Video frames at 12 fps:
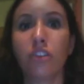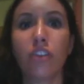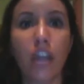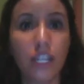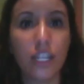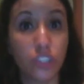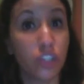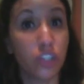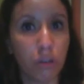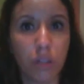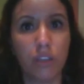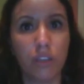They actually
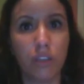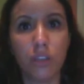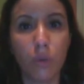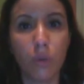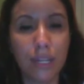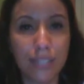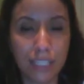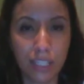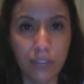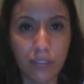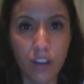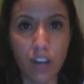go there because they want to test
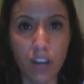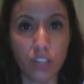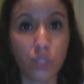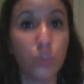drive cars.